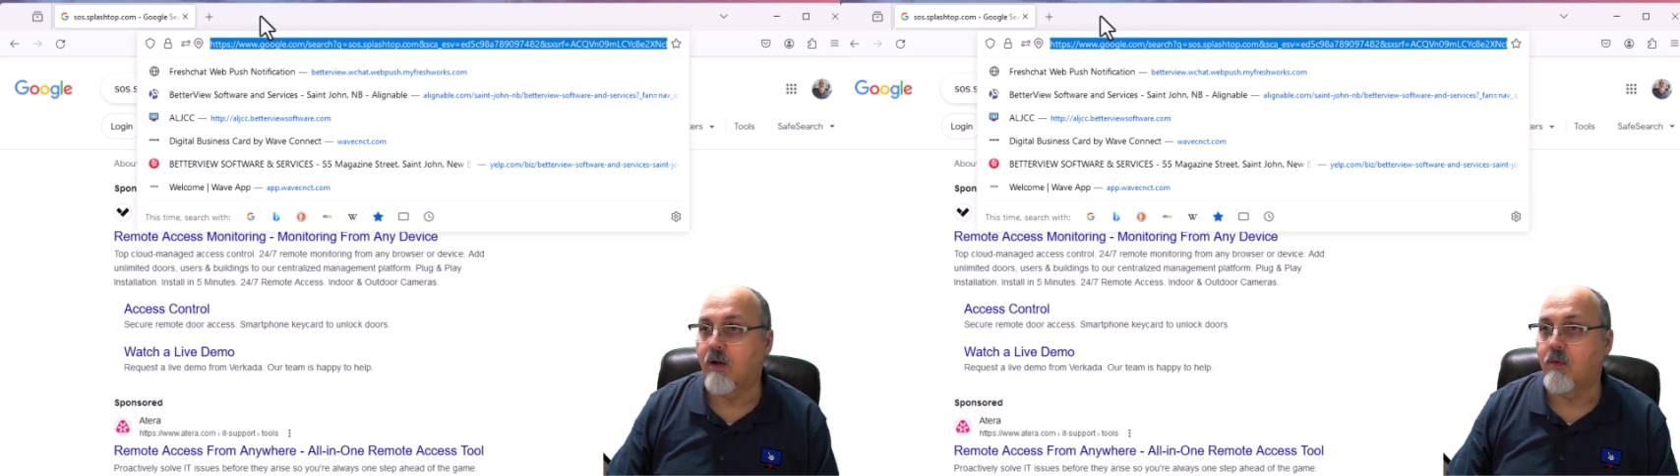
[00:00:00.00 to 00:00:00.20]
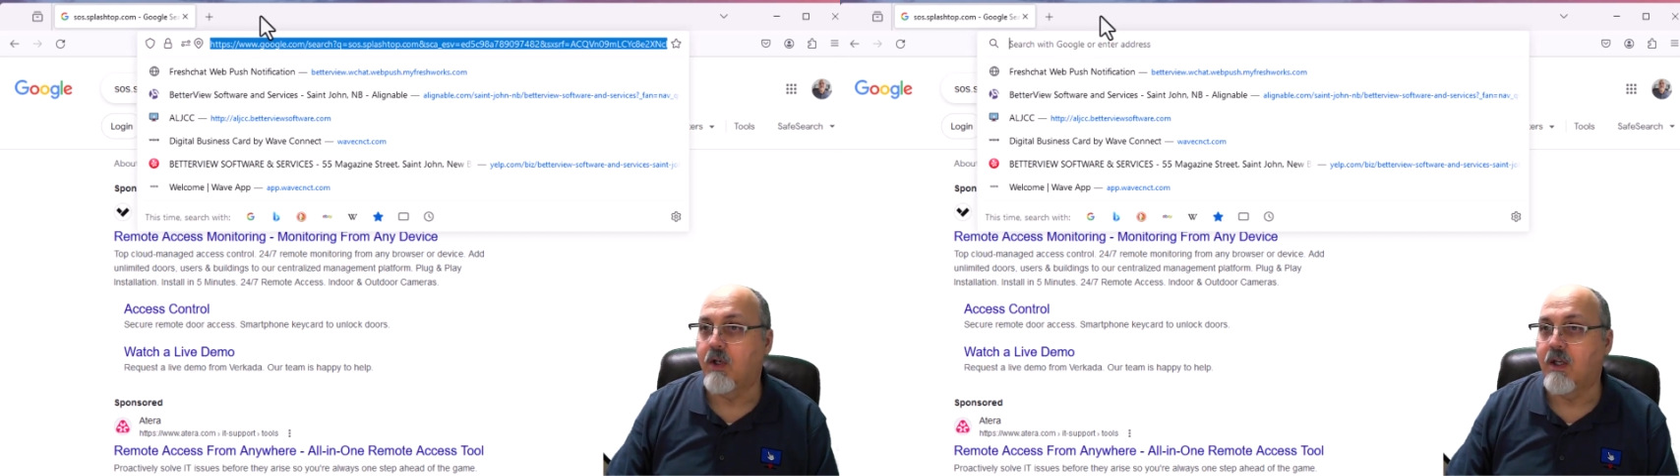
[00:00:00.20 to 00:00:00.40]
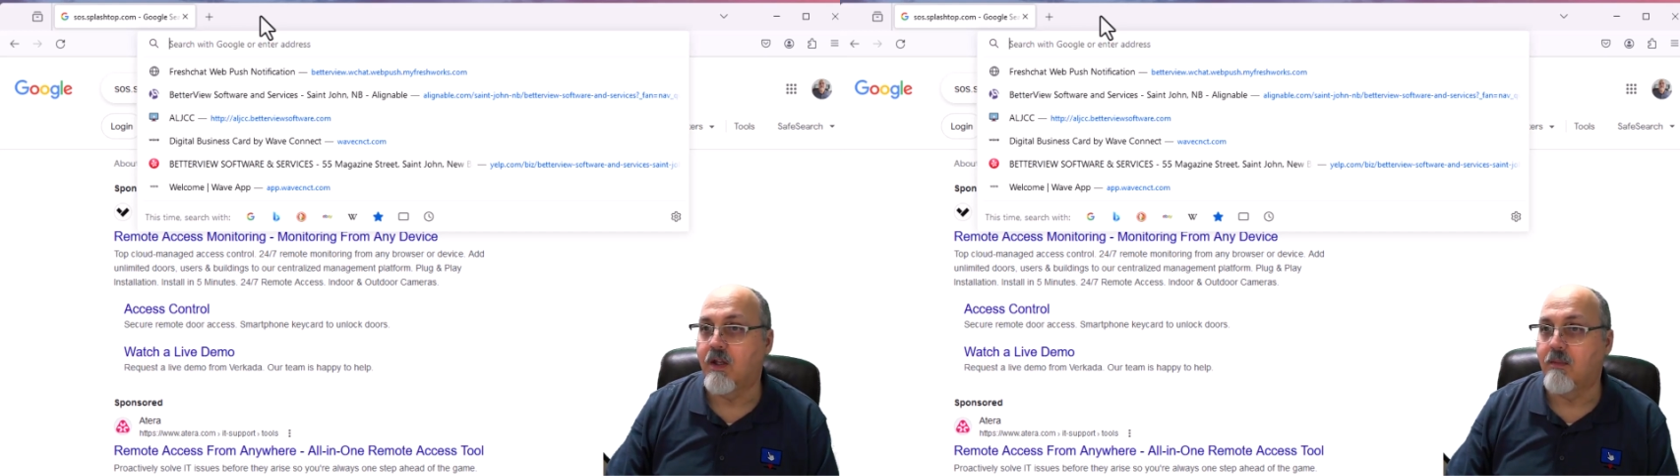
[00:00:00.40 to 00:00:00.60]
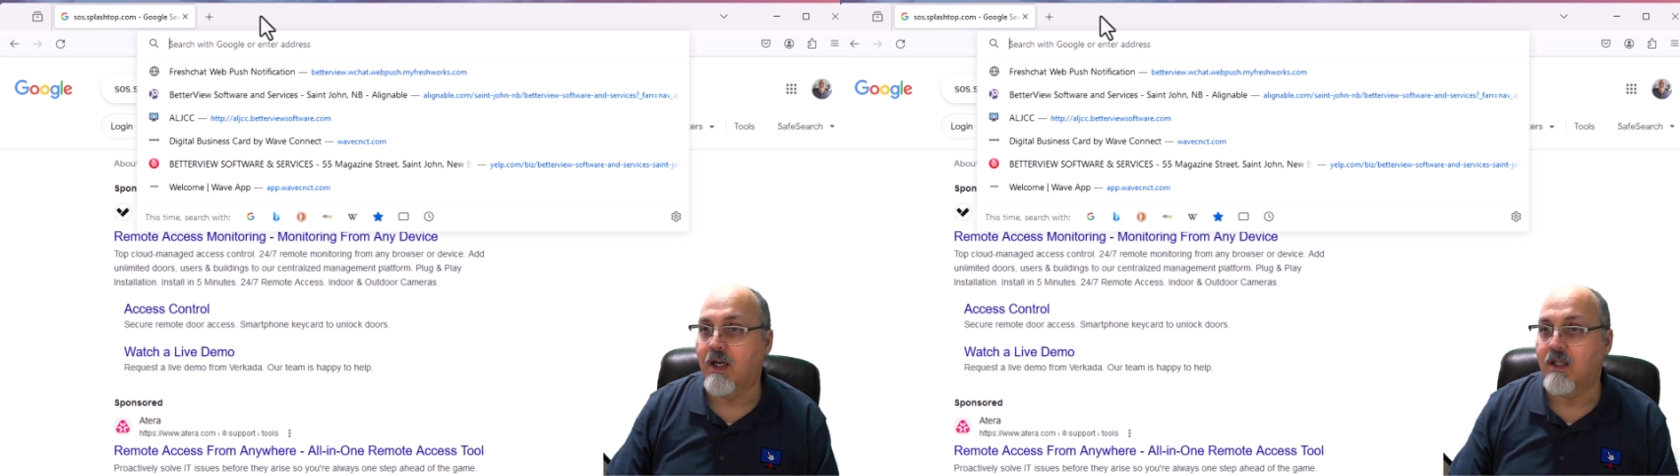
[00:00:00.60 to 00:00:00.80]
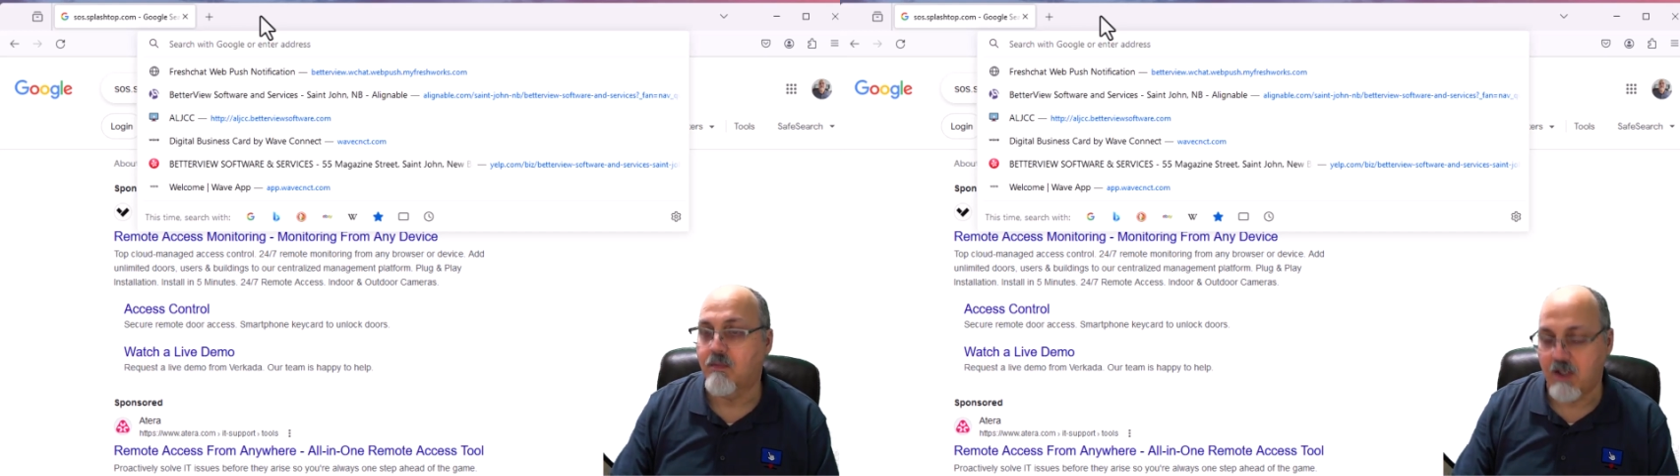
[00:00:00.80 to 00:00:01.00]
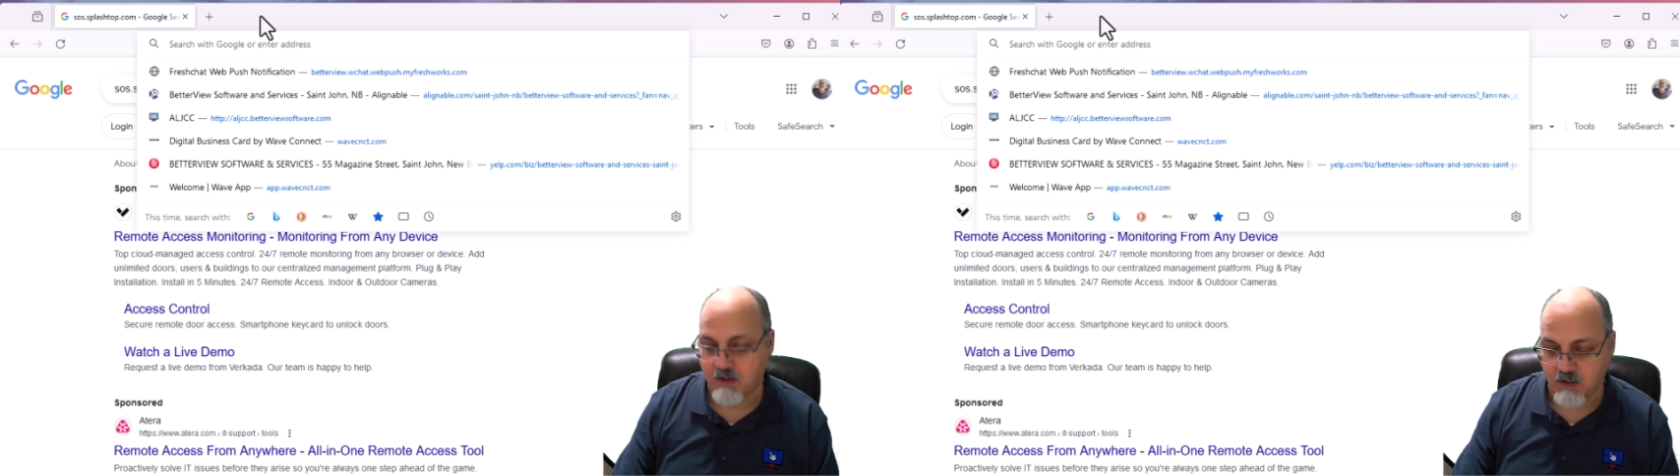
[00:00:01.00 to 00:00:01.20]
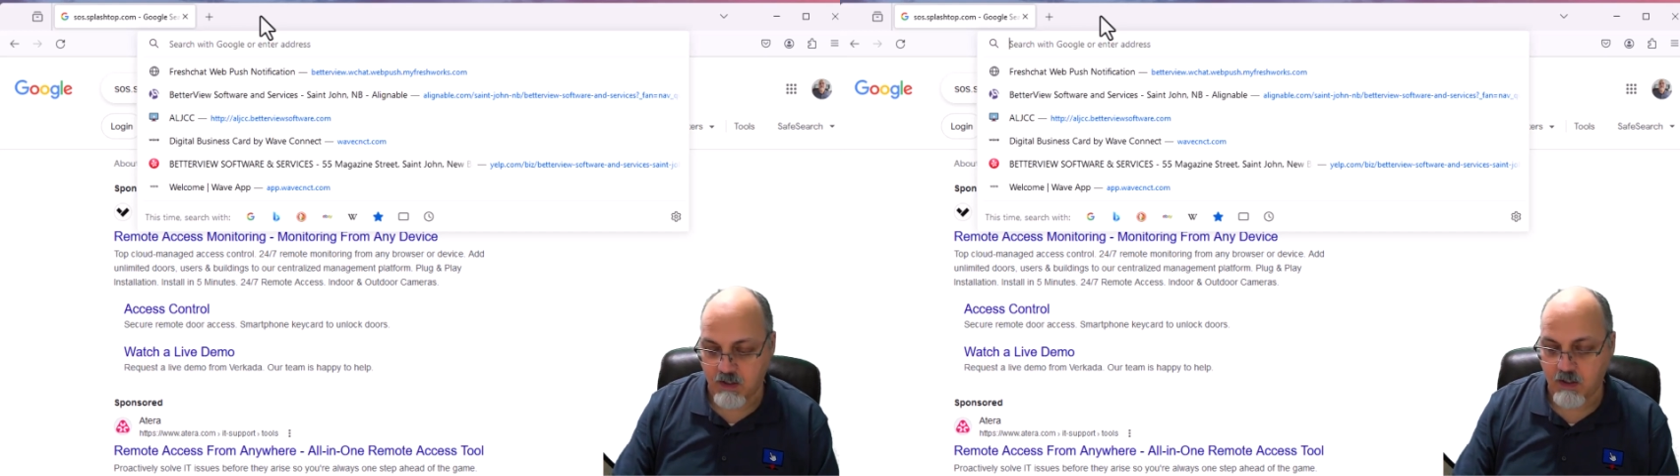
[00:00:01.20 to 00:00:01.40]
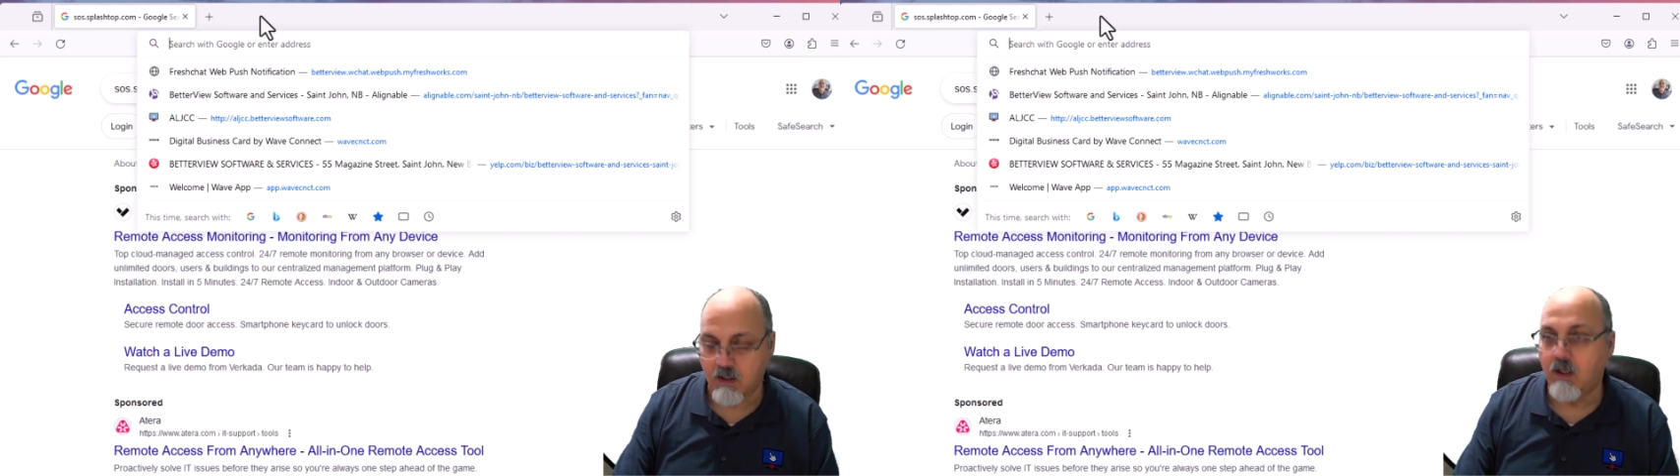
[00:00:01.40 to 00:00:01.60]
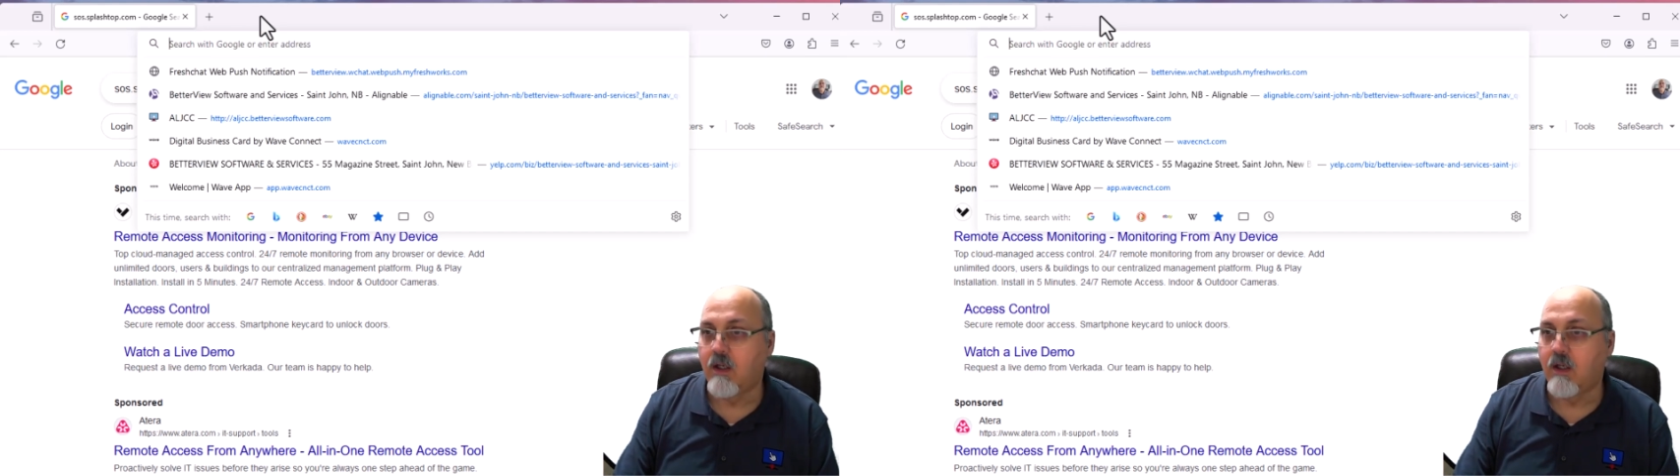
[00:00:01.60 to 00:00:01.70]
I'm going to hit the backspace key,